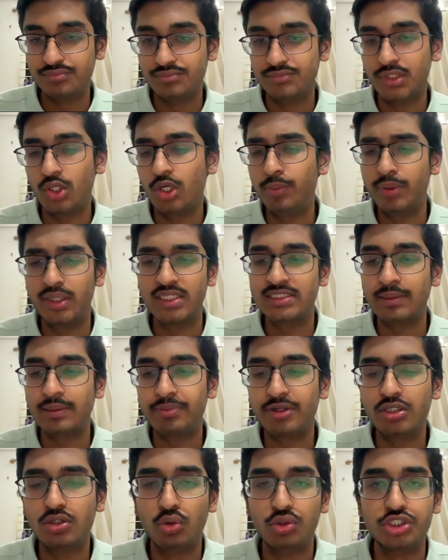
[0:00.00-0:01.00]
Do I make a
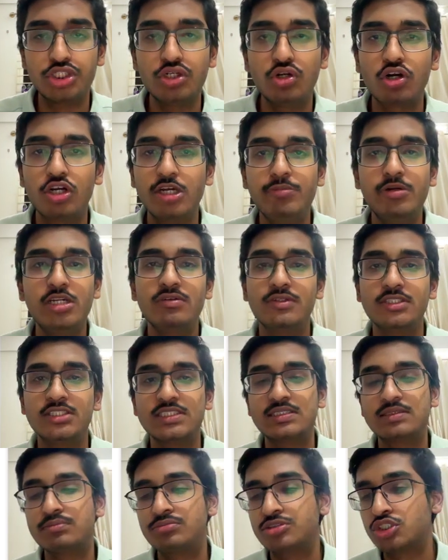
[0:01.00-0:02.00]
separate Notion document which
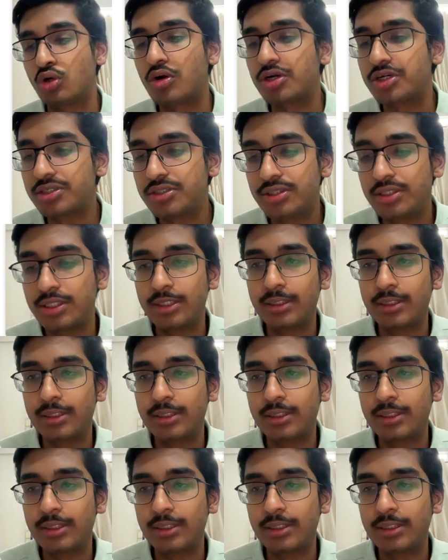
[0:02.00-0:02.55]
is shorter?